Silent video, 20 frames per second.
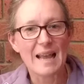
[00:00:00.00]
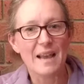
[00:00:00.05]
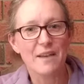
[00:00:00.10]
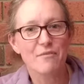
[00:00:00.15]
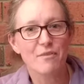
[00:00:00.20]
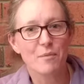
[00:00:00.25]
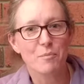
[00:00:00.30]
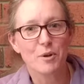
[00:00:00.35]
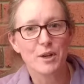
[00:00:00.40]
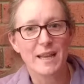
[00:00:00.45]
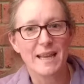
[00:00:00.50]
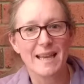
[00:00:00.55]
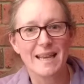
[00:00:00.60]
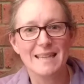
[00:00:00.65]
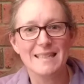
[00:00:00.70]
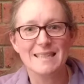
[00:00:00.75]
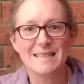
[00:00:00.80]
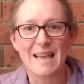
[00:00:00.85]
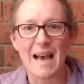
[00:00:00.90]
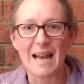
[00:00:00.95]
everybody,
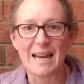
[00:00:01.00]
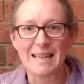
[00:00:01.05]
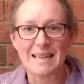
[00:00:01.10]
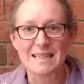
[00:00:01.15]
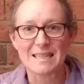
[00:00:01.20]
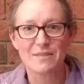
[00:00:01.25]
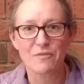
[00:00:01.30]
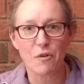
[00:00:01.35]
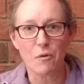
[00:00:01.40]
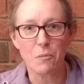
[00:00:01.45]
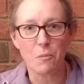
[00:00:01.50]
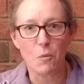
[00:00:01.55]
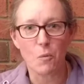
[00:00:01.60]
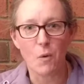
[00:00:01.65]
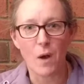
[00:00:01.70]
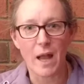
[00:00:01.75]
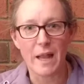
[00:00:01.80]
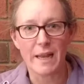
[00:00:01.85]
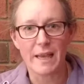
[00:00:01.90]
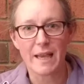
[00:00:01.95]
it's Alex from
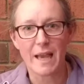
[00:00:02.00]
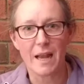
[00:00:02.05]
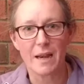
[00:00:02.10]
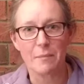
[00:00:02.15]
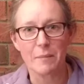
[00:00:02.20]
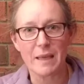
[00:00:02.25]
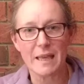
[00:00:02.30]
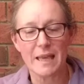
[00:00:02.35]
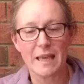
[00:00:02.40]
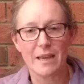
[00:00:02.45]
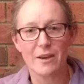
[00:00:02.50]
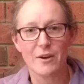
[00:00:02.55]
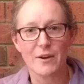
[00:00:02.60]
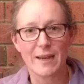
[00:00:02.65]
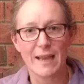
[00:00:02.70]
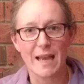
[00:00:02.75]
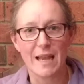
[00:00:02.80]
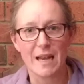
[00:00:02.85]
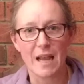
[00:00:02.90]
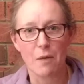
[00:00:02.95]
Wine Academy here
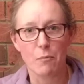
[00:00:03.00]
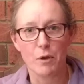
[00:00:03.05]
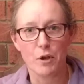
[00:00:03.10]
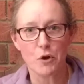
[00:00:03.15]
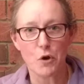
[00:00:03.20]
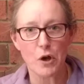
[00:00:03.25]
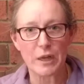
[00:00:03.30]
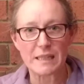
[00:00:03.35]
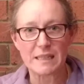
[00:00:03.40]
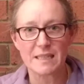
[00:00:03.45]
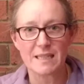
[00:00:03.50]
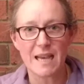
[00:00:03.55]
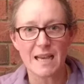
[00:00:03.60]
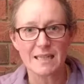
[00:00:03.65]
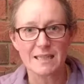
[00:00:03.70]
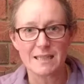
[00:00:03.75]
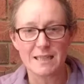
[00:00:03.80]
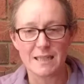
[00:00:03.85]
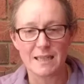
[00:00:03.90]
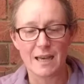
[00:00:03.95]
again, and we're not in the
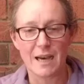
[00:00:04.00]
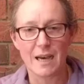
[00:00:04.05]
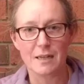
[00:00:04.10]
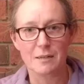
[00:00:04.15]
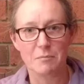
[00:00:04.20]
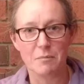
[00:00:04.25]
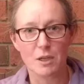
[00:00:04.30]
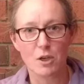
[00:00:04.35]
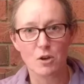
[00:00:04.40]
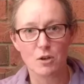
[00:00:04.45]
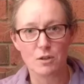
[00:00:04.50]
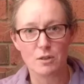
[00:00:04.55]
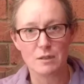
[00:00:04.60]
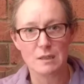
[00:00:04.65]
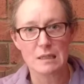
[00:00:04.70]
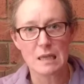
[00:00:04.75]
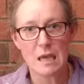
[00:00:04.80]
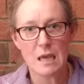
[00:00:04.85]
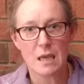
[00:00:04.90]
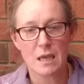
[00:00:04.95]
tasting garden
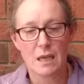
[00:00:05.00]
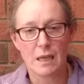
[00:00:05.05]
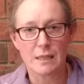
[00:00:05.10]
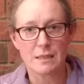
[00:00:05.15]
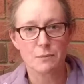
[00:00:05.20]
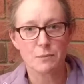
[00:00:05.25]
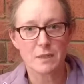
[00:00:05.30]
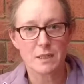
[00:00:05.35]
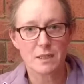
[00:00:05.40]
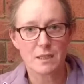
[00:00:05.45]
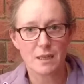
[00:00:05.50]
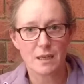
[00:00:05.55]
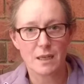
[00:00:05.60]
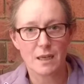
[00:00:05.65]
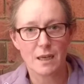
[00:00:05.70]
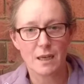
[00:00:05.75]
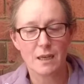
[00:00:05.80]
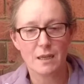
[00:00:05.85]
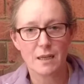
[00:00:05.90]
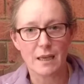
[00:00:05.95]
because it's winter,
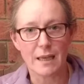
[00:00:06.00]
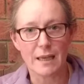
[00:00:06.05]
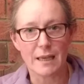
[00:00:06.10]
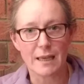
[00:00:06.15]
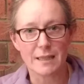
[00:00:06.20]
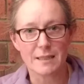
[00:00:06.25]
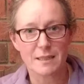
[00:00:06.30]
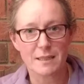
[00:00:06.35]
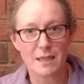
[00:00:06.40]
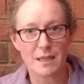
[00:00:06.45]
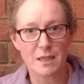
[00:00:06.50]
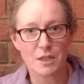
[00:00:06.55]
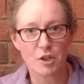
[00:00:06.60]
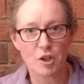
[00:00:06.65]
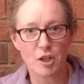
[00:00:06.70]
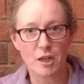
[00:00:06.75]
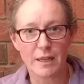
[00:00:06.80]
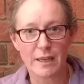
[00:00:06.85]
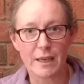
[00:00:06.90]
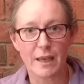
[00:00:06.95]
it gets dark
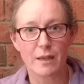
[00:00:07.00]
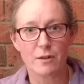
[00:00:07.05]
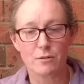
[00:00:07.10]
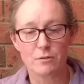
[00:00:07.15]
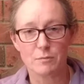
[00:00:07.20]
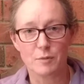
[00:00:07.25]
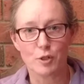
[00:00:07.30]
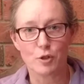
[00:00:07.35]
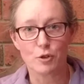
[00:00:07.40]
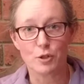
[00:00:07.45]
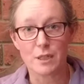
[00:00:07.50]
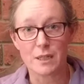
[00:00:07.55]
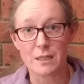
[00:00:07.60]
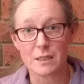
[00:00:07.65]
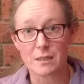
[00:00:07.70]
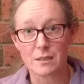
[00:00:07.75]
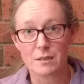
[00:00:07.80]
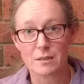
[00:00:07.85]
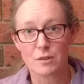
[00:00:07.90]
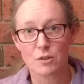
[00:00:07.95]
early, and oh my god,
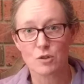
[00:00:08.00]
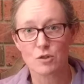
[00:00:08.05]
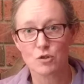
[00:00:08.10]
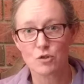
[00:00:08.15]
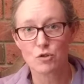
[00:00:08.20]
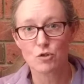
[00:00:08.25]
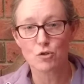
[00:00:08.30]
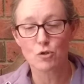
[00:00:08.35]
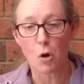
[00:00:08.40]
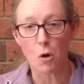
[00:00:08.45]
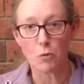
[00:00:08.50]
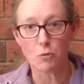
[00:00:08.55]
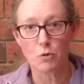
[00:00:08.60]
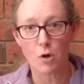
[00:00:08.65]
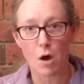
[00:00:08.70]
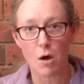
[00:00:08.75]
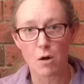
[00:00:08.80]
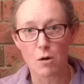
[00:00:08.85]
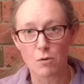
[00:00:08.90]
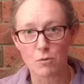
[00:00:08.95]
it is so
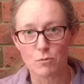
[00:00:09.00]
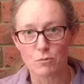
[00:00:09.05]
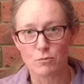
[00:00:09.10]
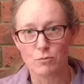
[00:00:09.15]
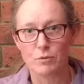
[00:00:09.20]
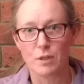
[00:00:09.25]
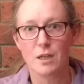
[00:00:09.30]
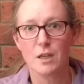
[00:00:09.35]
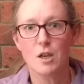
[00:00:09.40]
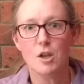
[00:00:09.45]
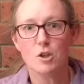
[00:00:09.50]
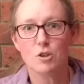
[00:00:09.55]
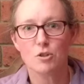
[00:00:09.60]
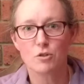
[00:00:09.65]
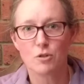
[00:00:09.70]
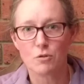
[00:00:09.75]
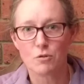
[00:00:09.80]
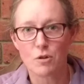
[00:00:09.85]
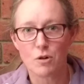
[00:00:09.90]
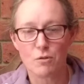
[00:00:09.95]

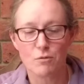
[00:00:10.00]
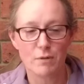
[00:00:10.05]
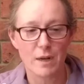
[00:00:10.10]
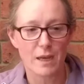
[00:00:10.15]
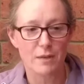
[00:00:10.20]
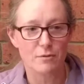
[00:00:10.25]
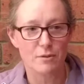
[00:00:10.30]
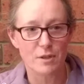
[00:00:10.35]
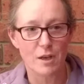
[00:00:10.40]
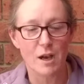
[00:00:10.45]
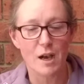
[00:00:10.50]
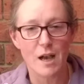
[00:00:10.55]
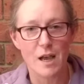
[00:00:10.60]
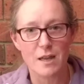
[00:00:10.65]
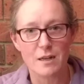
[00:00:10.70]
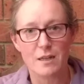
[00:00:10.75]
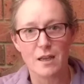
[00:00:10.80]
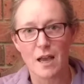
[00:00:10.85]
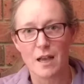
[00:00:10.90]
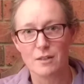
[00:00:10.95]
cold
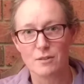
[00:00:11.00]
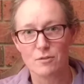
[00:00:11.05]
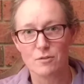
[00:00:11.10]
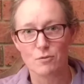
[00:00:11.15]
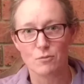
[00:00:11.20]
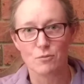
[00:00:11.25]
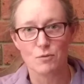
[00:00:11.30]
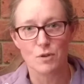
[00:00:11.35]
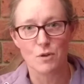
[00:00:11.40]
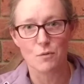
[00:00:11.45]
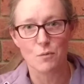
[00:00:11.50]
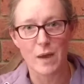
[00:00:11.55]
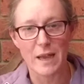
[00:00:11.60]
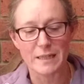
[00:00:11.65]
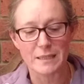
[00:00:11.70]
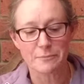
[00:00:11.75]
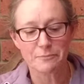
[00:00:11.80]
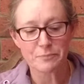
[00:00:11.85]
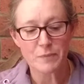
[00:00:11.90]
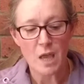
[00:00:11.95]
outside and also wet.